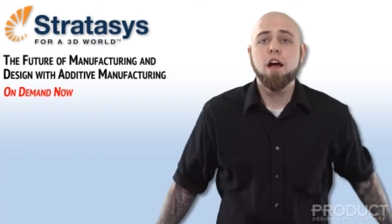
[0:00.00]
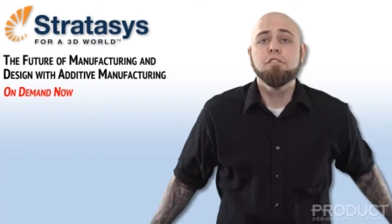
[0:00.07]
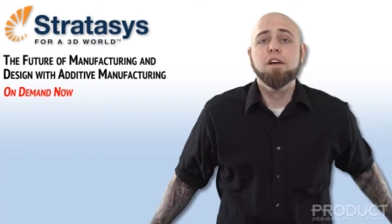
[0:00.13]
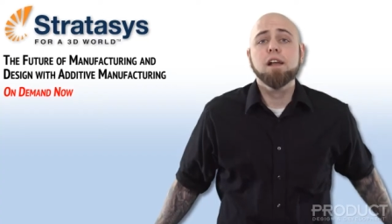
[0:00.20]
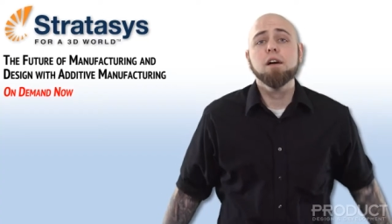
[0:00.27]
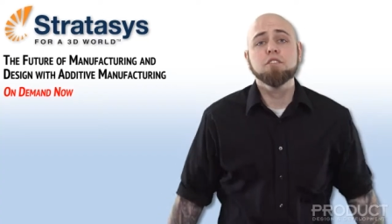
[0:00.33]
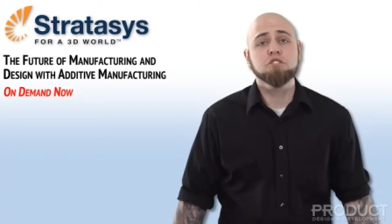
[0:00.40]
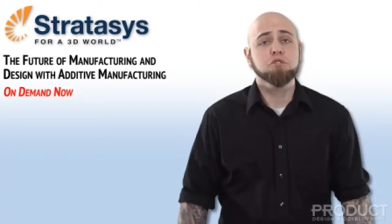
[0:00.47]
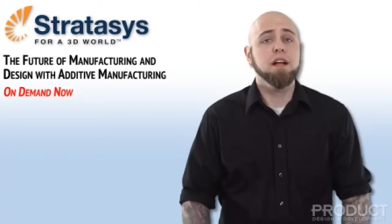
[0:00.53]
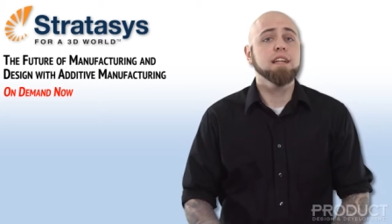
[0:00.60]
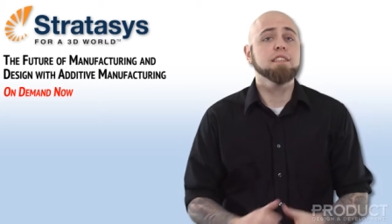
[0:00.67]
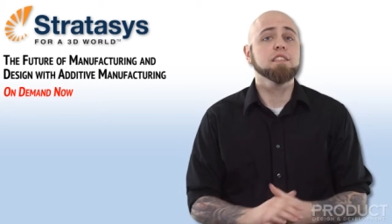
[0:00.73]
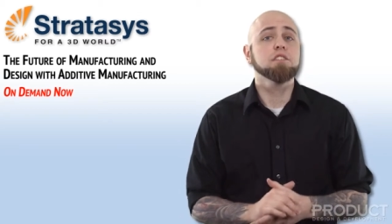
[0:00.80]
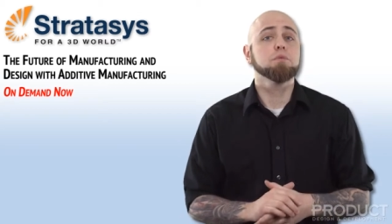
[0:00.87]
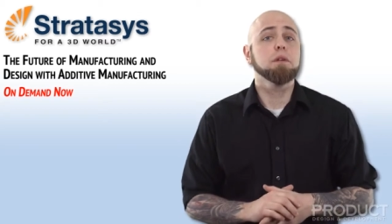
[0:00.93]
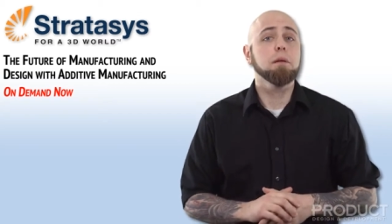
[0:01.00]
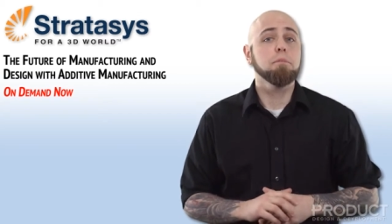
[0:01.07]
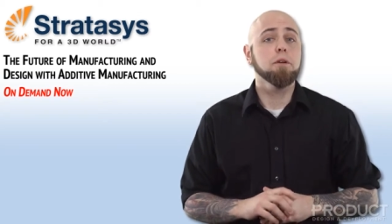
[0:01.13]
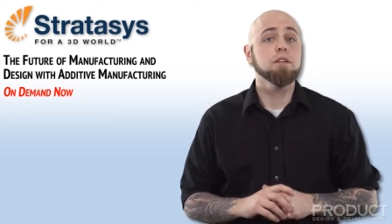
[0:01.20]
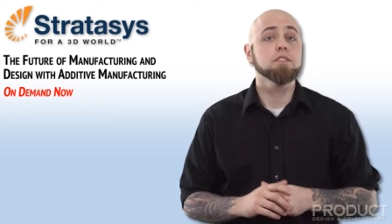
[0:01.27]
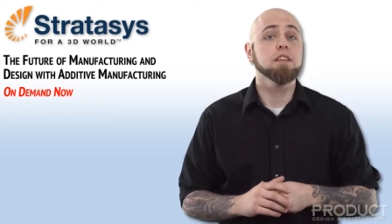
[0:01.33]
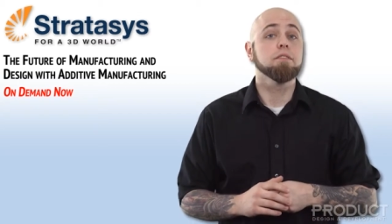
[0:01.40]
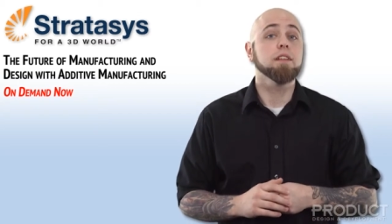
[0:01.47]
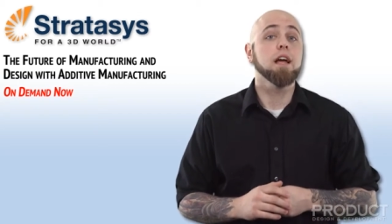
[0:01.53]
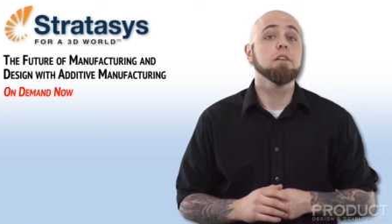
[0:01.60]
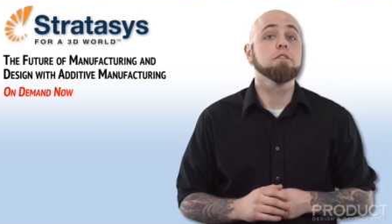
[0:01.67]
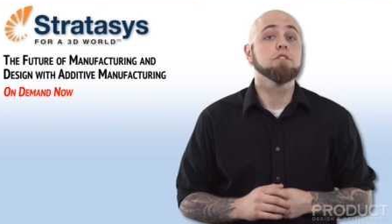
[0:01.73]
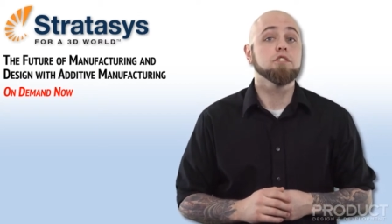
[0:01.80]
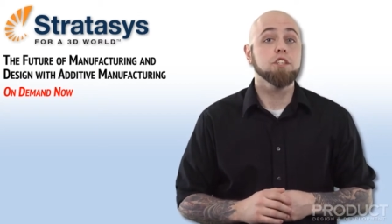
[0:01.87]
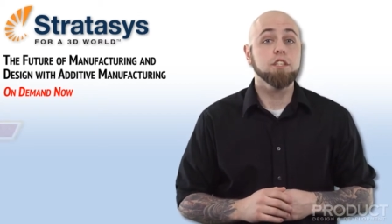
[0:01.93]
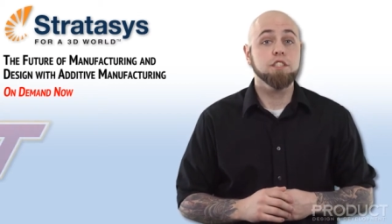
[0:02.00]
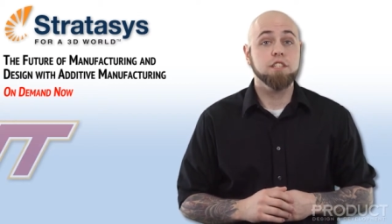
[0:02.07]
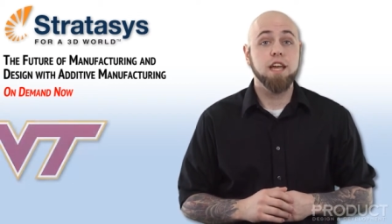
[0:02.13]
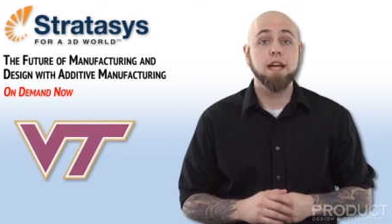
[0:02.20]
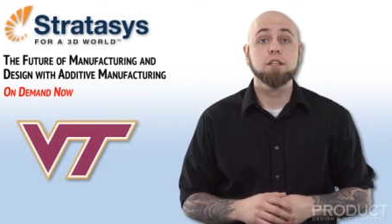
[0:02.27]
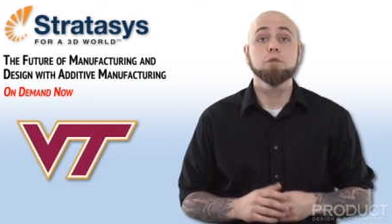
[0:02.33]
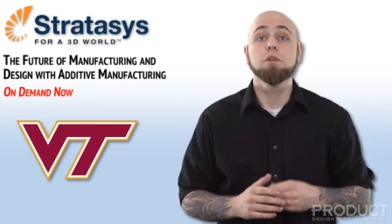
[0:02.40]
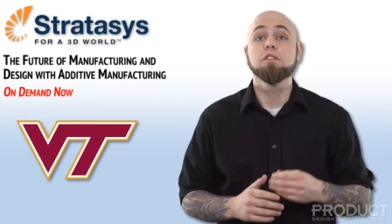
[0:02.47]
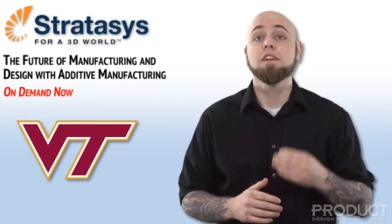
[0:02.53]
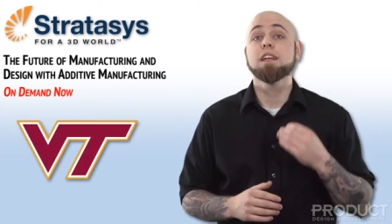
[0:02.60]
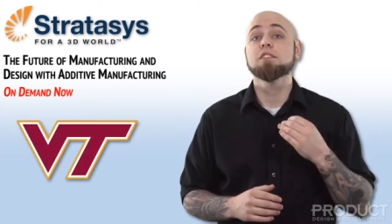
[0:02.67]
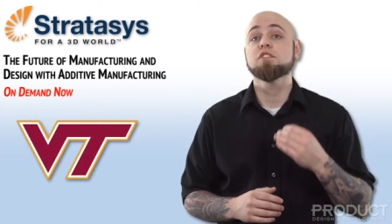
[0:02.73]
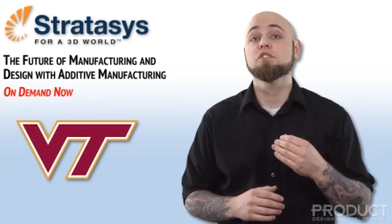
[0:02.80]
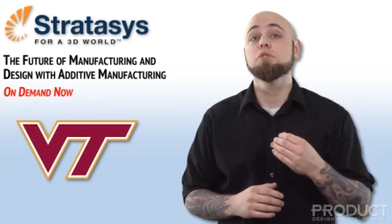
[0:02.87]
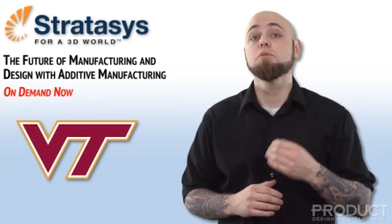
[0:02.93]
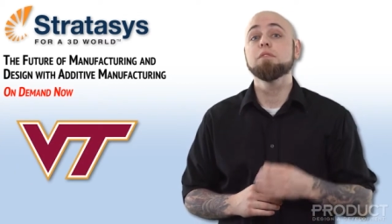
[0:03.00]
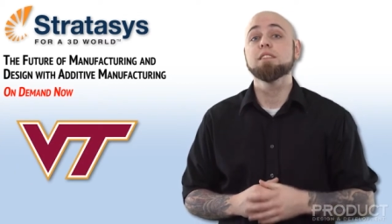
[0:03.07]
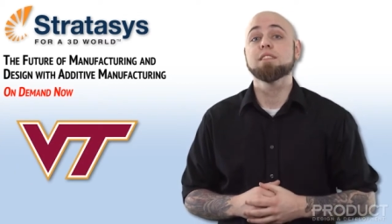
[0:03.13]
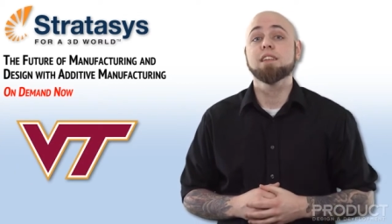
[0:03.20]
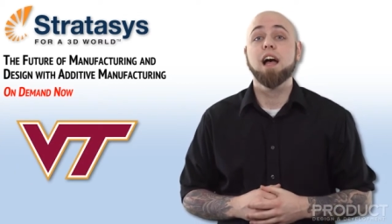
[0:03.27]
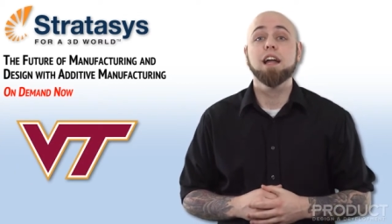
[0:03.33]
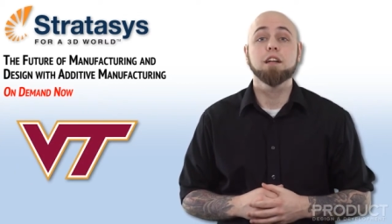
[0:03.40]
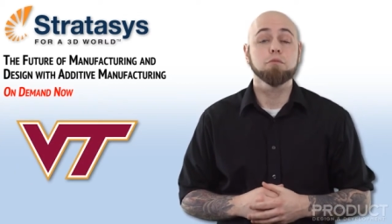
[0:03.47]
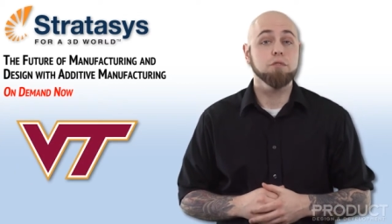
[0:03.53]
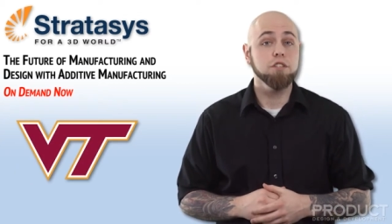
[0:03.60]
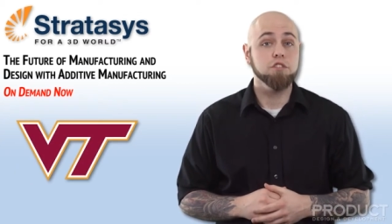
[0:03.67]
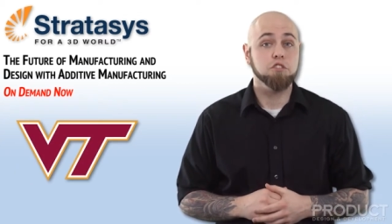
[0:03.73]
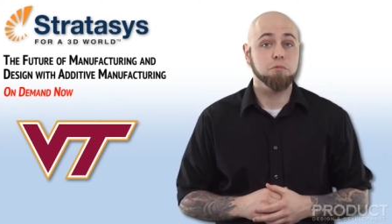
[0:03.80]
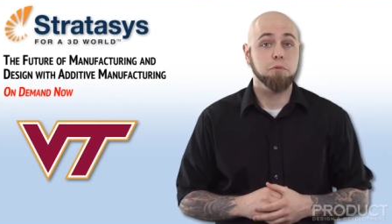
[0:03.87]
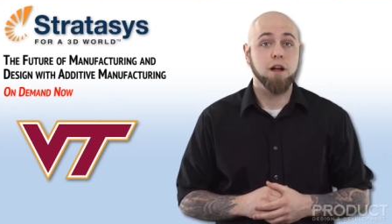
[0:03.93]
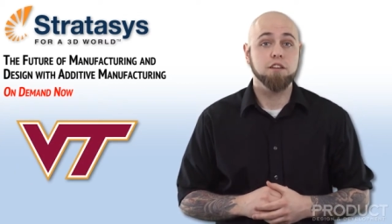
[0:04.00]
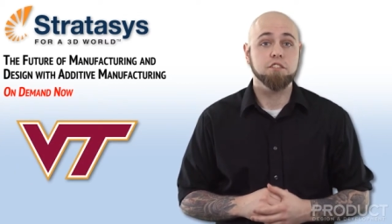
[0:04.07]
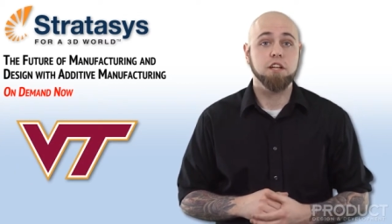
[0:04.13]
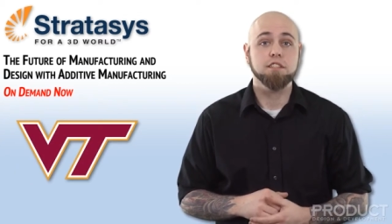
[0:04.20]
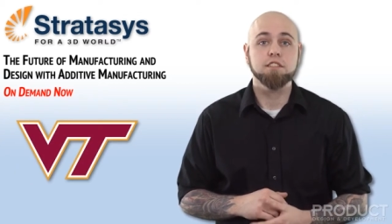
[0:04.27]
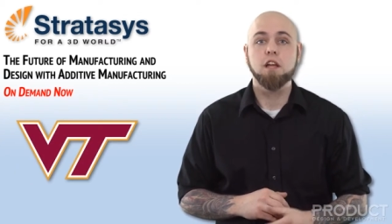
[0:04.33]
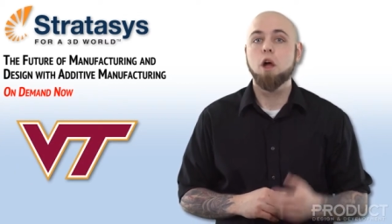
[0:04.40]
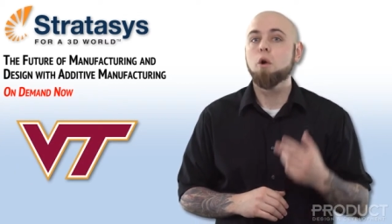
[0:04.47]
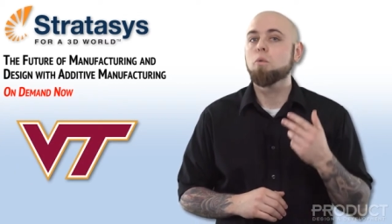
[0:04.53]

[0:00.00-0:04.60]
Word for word: Find out how Stratasys 3D printers have allowed Virginia Tech to advance student design and research projects,